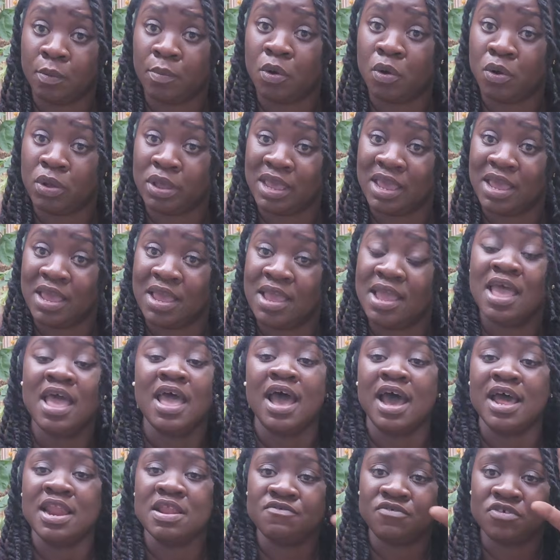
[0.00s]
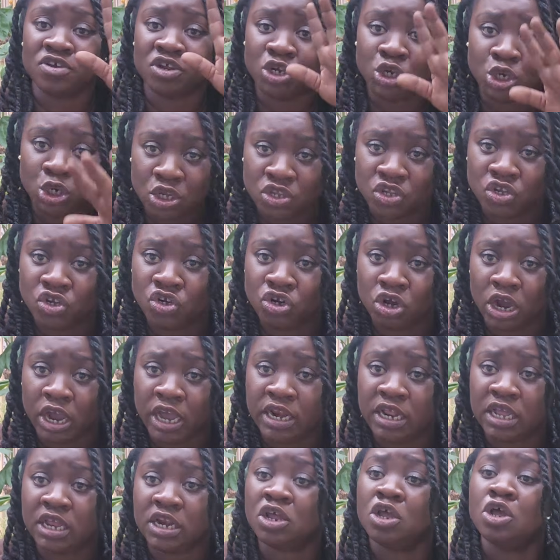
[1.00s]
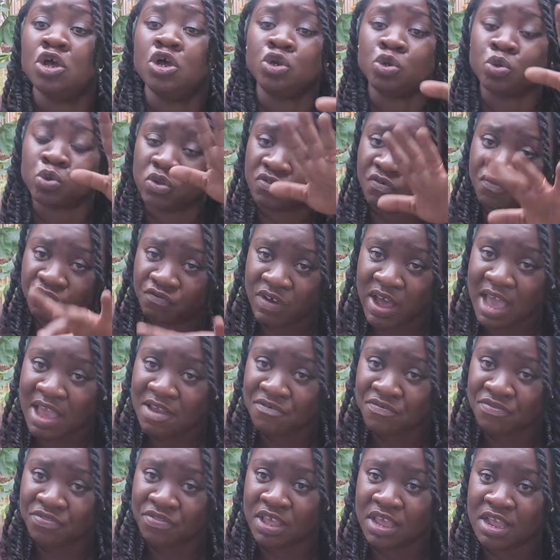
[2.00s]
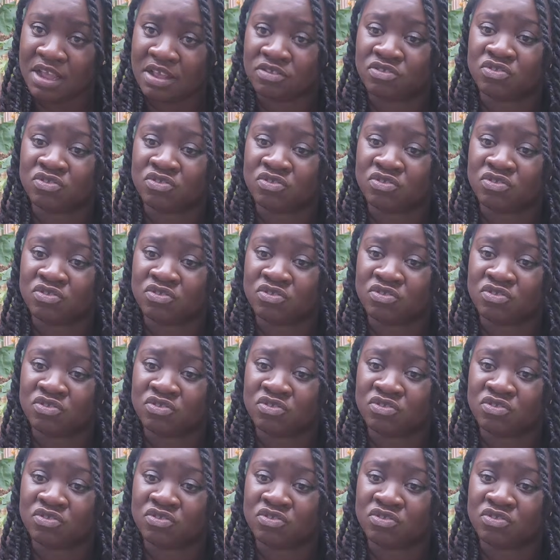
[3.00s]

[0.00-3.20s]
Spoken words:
Okay, and if you're just joining, those 5 things.